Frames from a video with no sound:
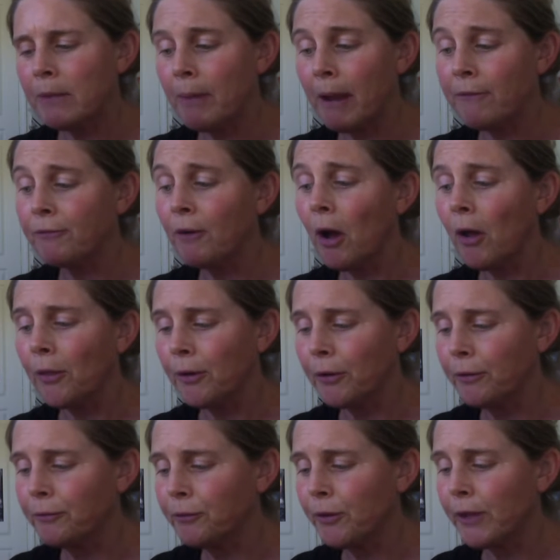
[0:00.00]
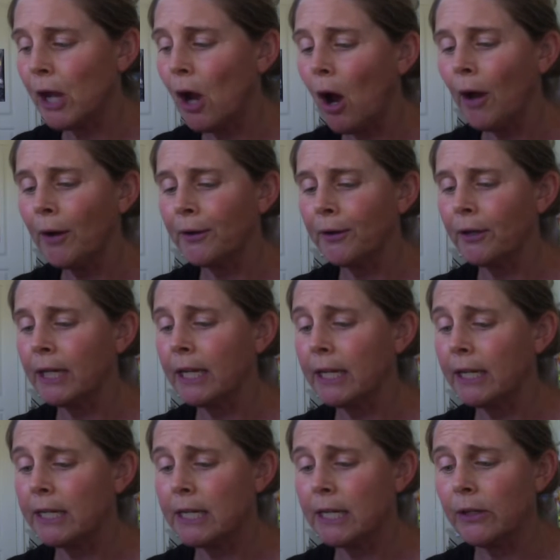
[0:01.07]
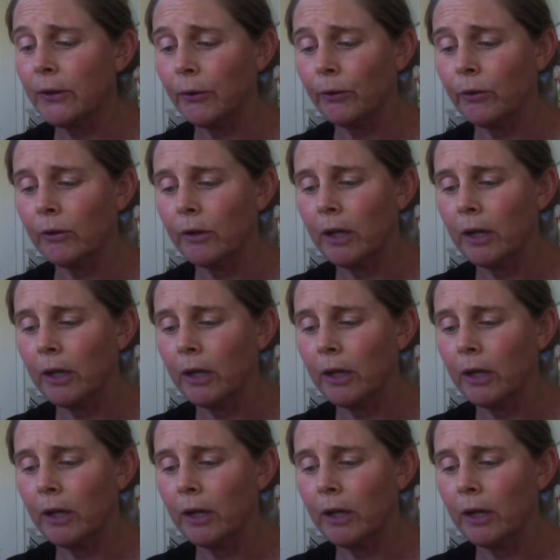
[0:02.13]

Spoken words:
my father for the otter he had killed.